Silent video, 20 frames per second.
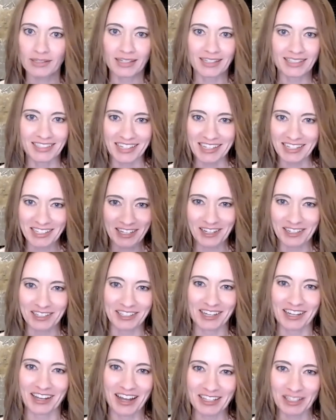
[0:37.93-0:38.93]
It's easy because
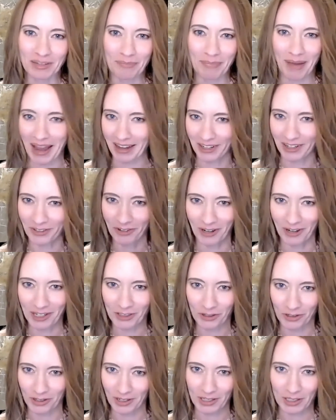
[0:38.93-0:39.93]
he has a bag of great
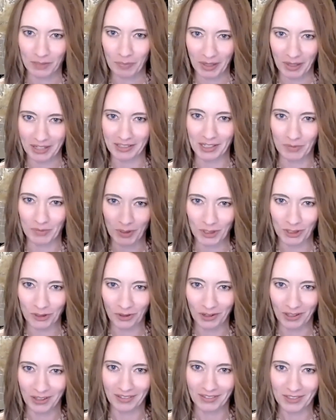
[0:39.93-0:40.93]
tricks because he's been
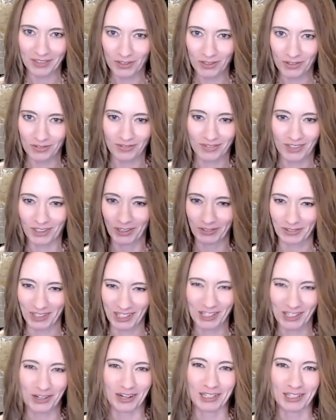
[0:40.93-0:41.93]
doing
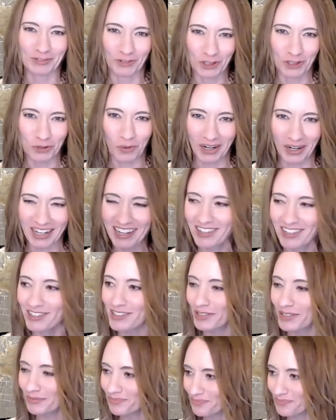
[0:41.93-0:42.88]
CliftonStrengths for 20 years.